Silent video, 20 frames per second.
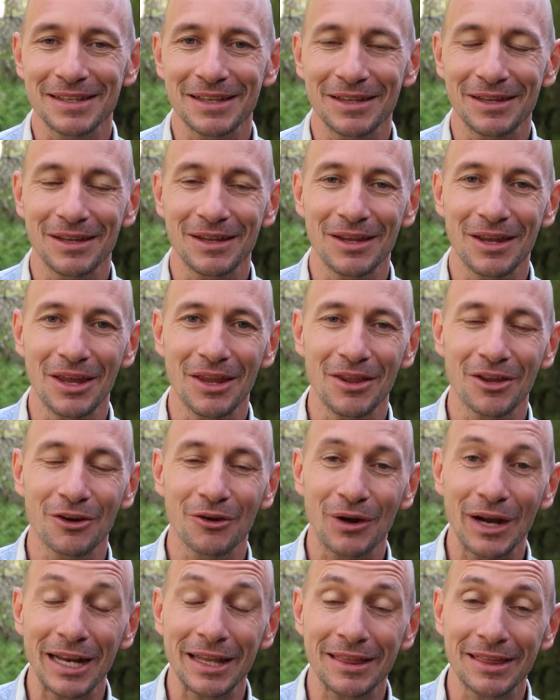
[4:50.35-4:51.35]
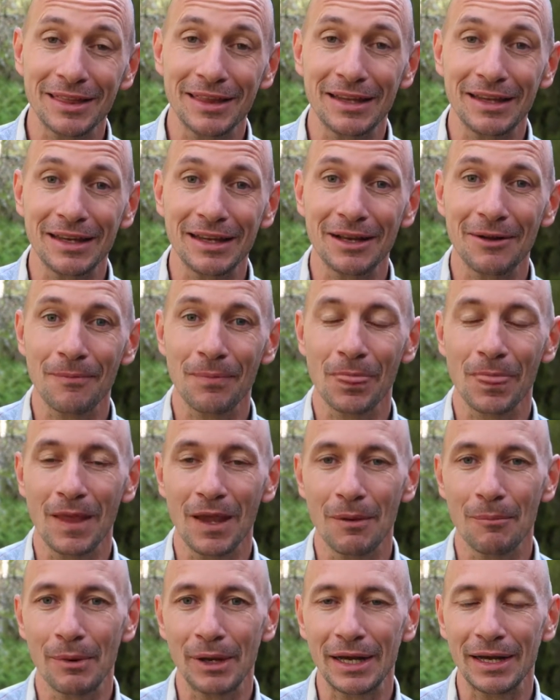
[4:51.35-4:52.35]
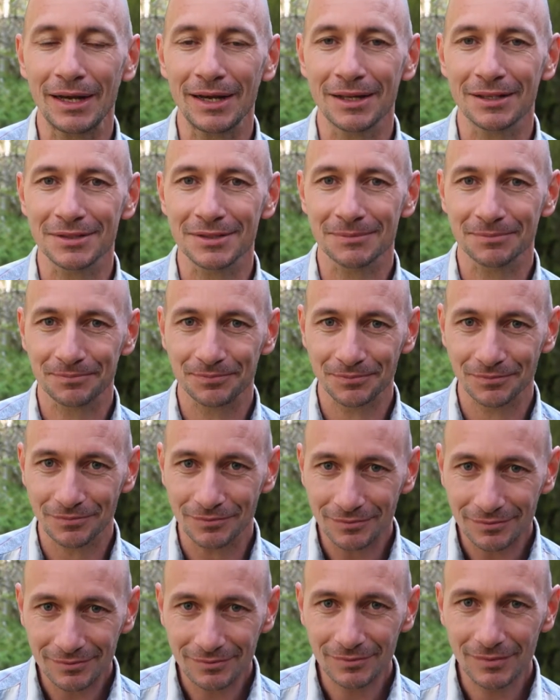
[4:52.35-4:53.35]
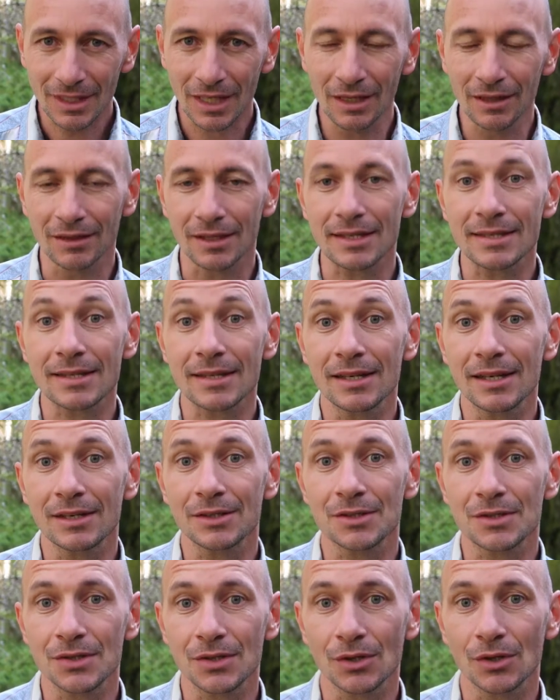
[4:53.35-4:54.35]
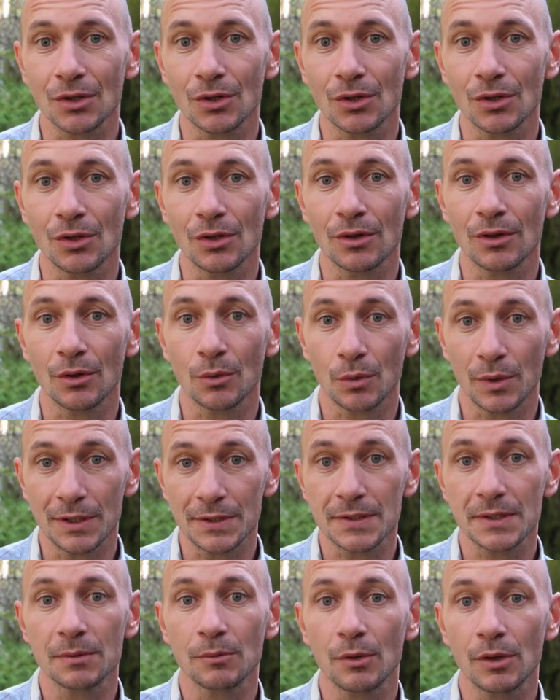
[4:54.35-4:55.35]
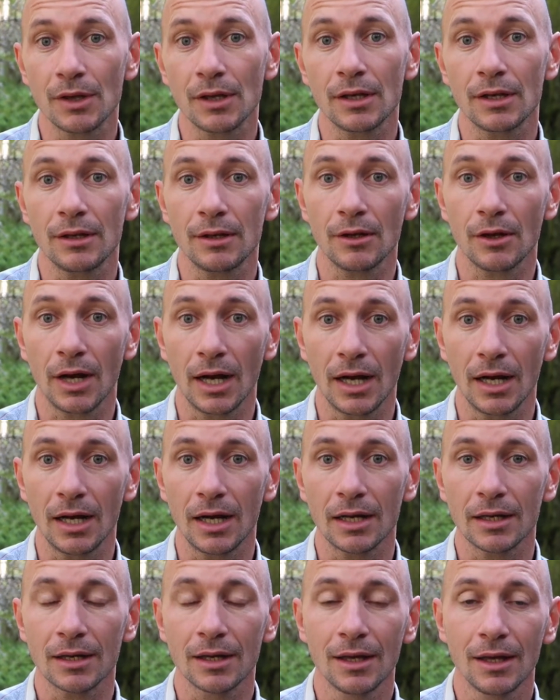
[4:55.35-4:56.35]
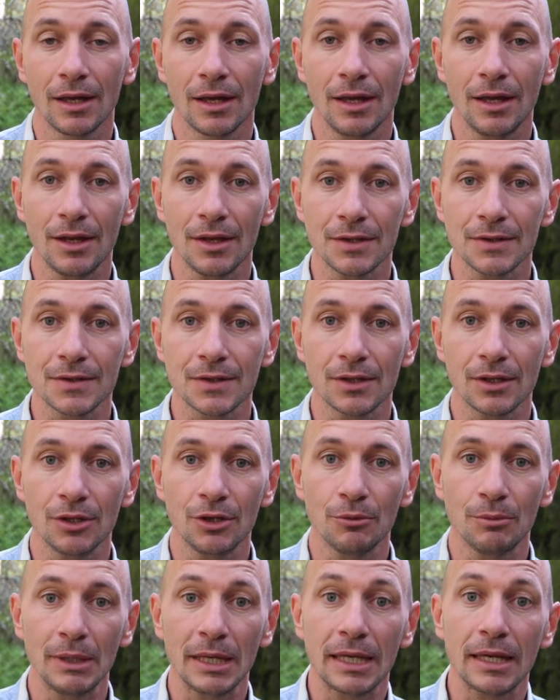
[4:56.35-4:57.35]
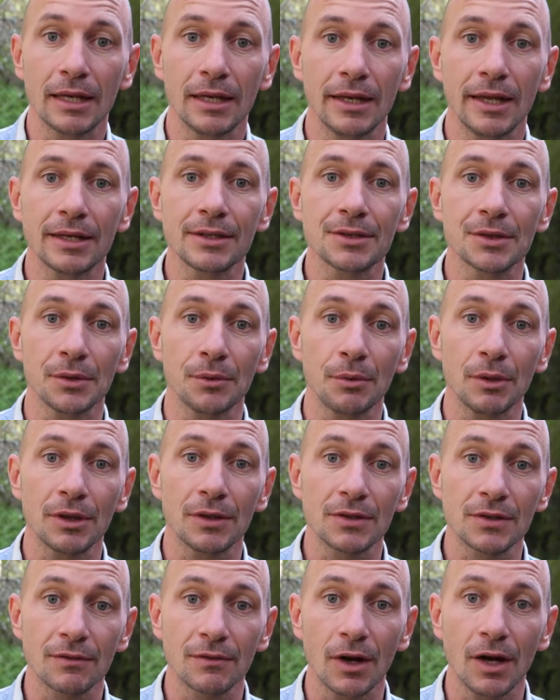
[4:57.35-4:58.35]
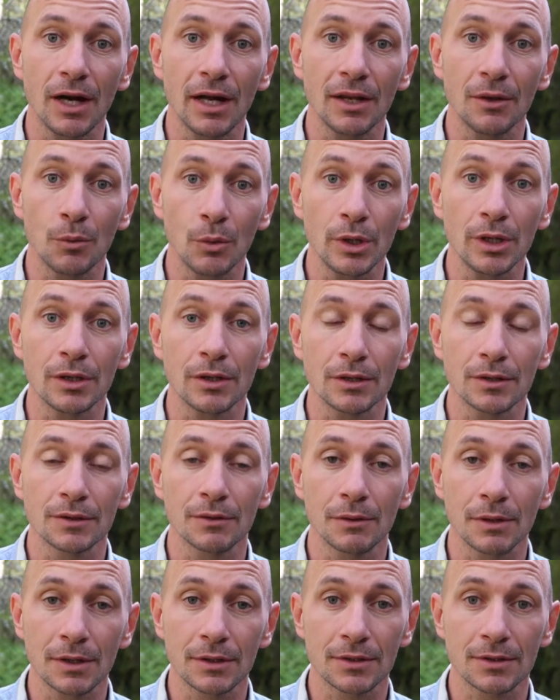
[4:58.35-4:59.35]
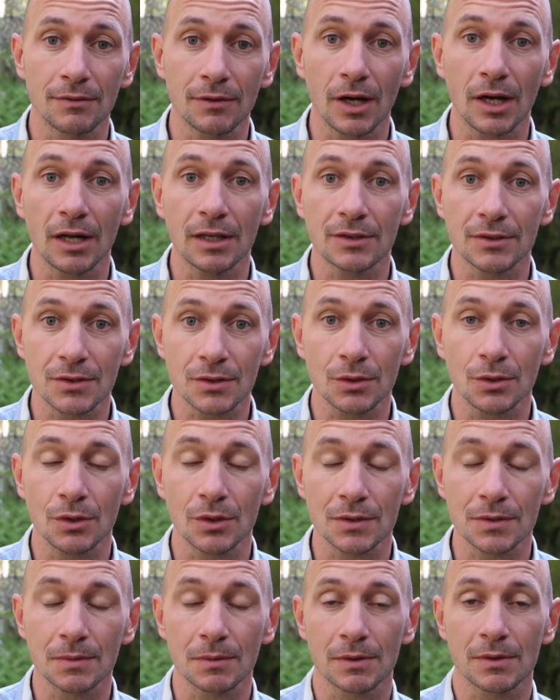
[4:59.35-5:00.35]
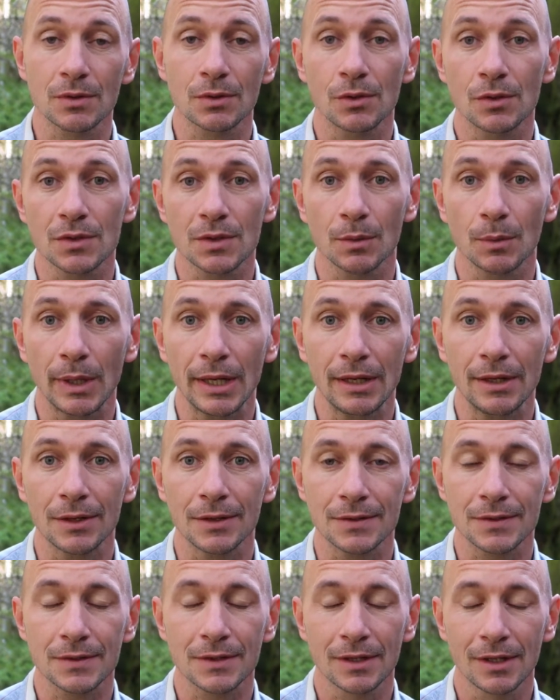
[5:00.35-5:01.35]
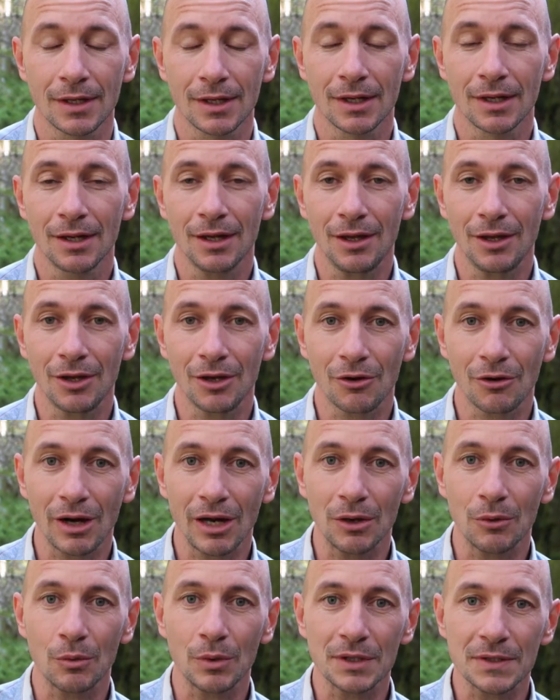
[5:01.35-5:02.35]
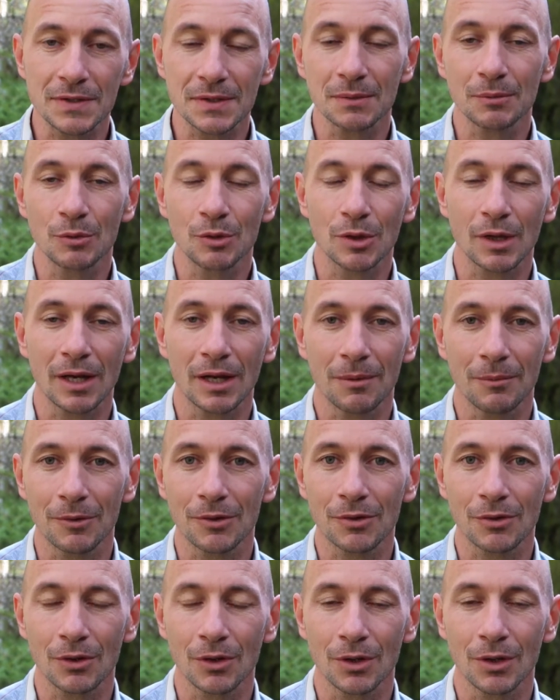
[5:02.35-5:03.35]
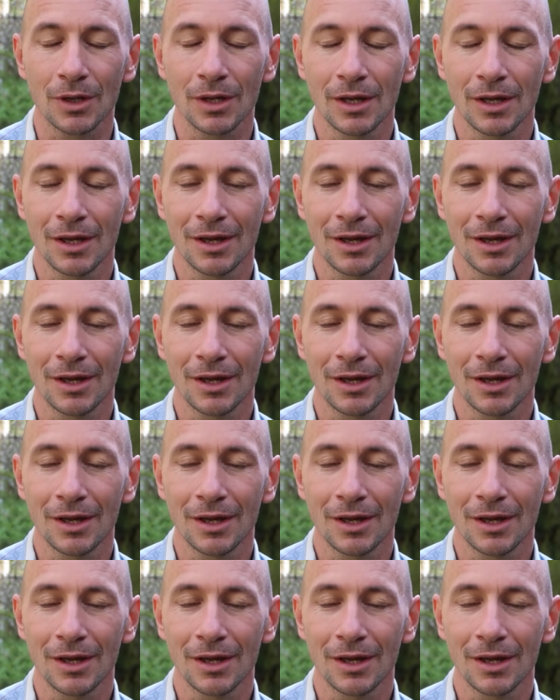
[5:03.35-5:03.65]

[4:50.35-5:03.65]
And the great thing about listening to the wisdom within your heart is that you'll be connected with divine will, with divine source, with source awareness. Greater wisdom will come through.